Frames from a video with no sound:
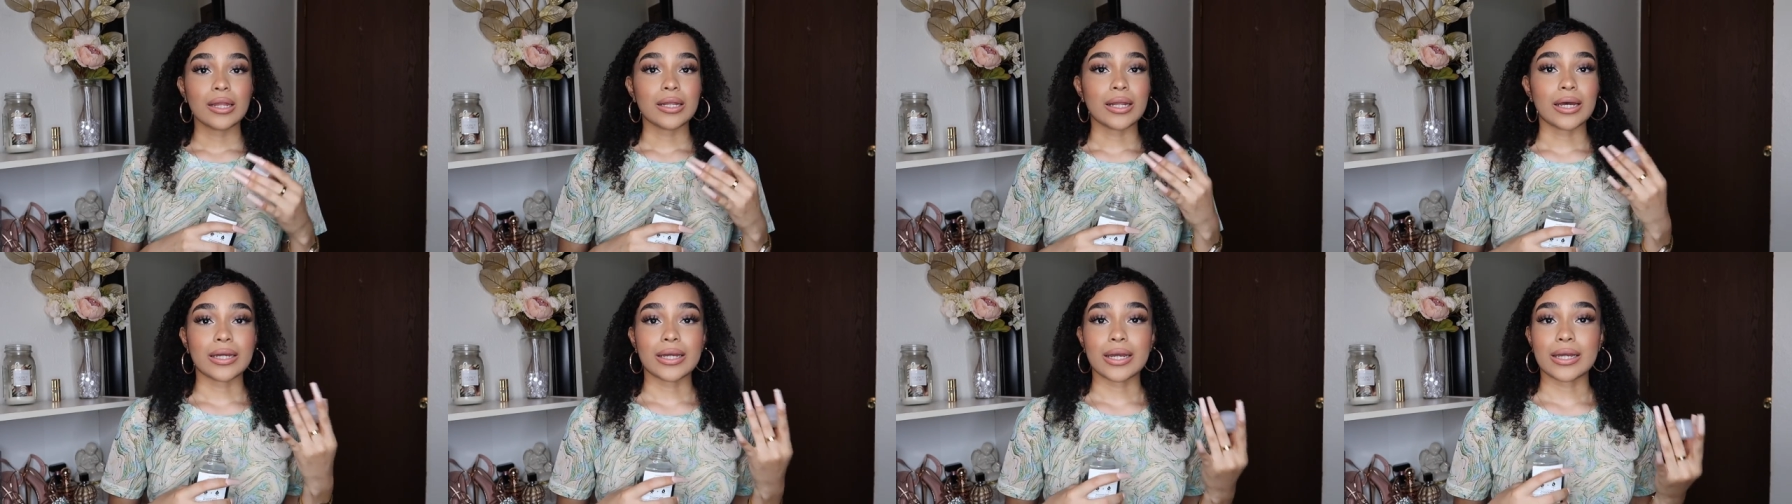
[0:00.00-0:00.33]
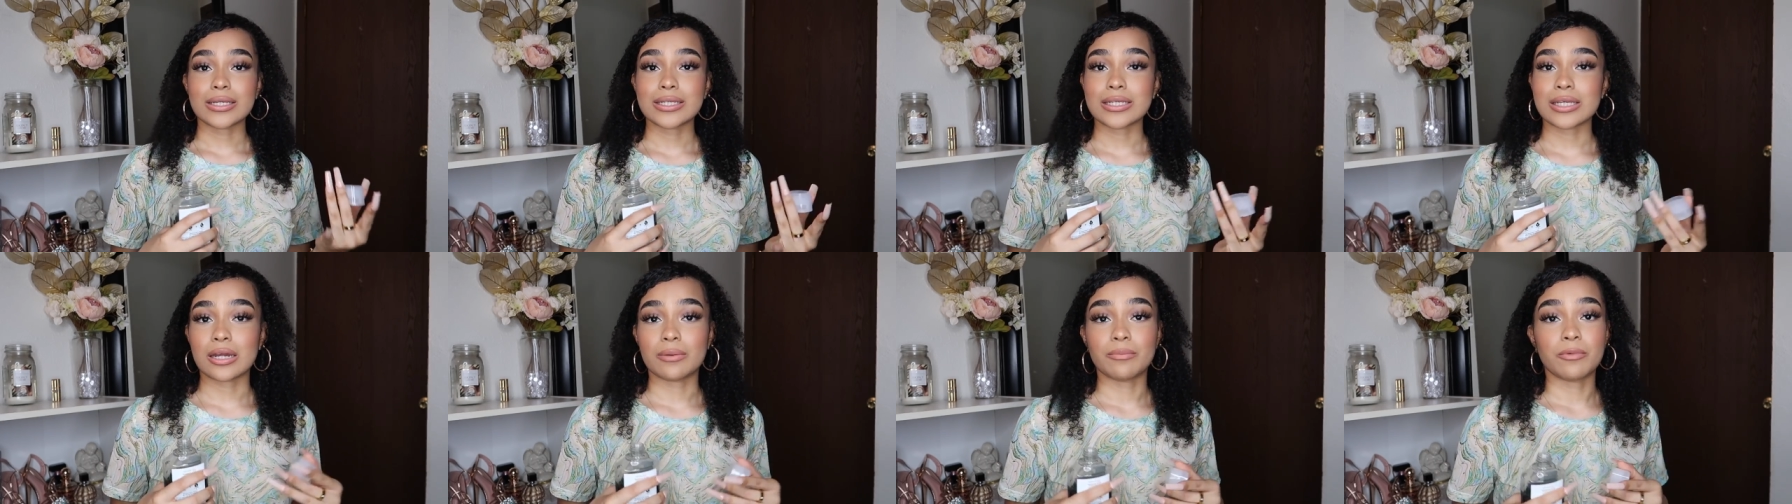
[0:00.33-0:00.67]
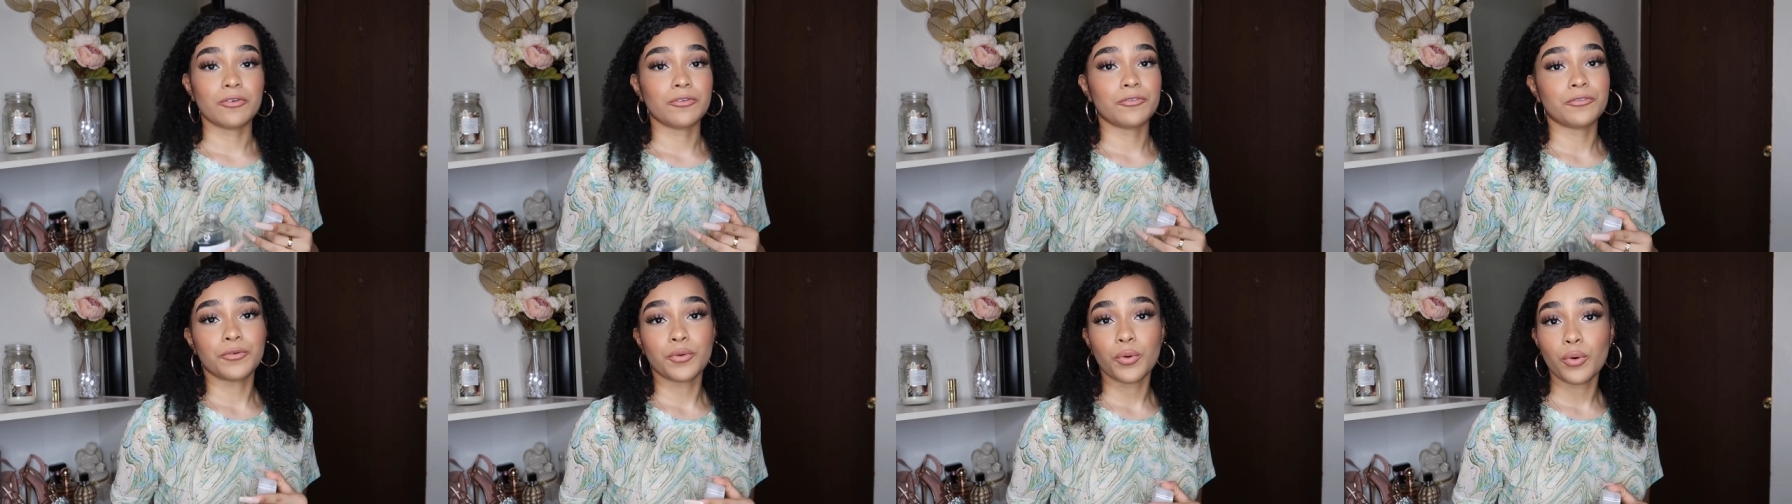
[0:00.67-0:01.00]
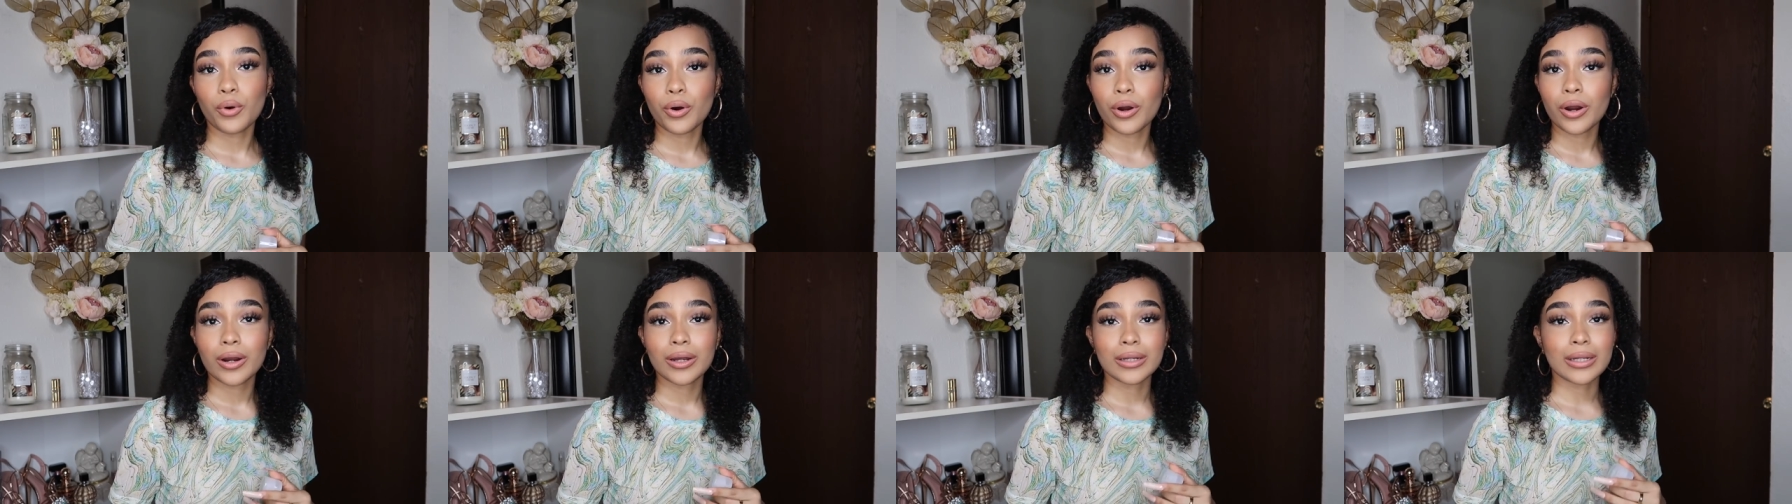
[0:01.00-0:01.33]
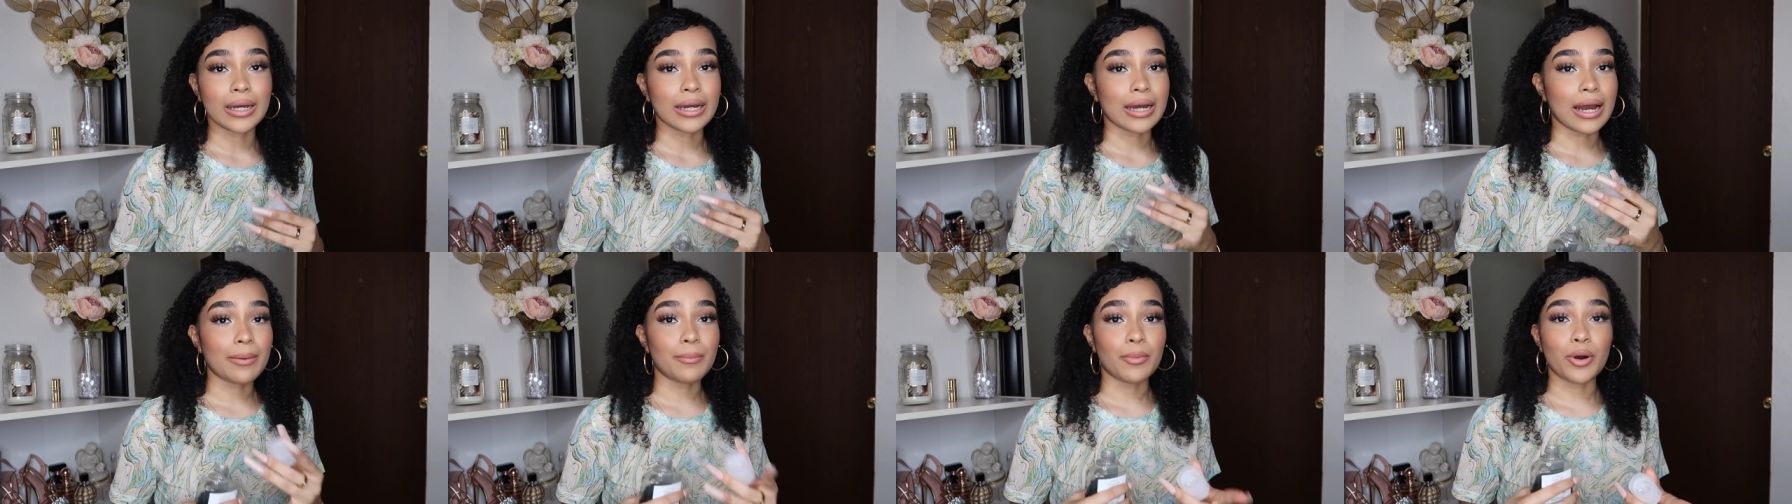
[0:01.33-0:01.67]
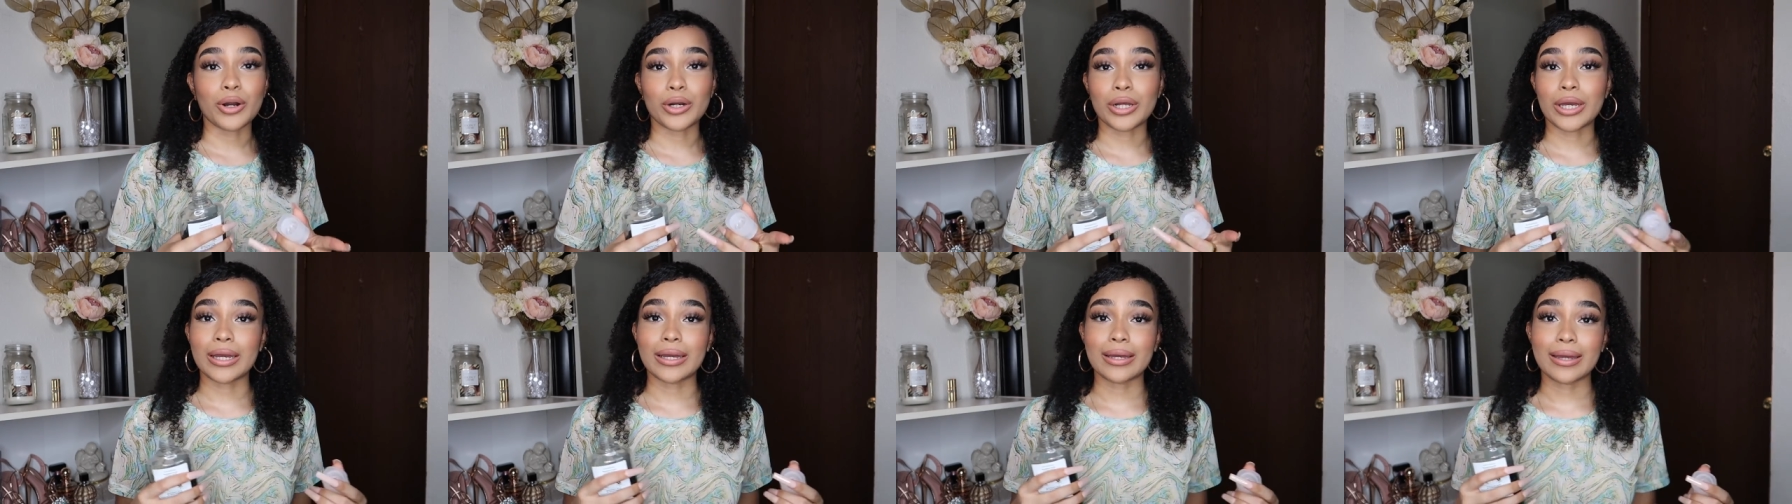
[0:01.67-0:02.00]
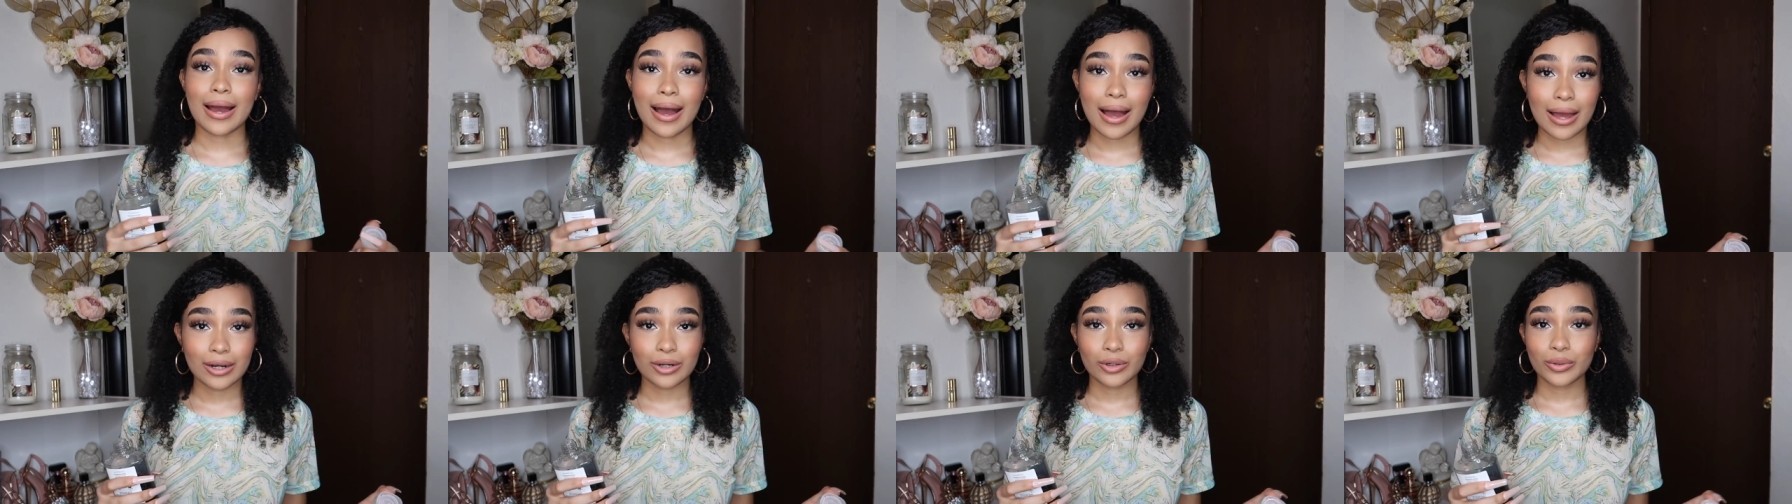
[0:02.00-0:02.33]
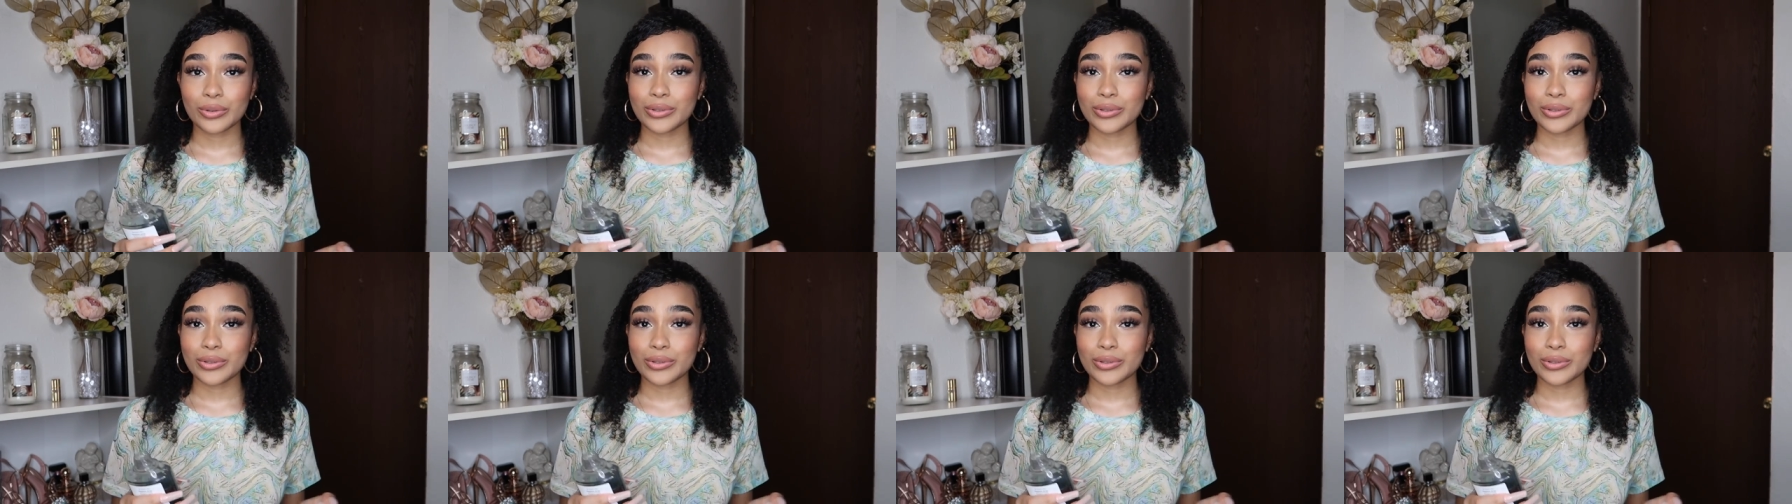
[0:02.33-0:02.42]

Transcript: like I said before, like I'm on a yacht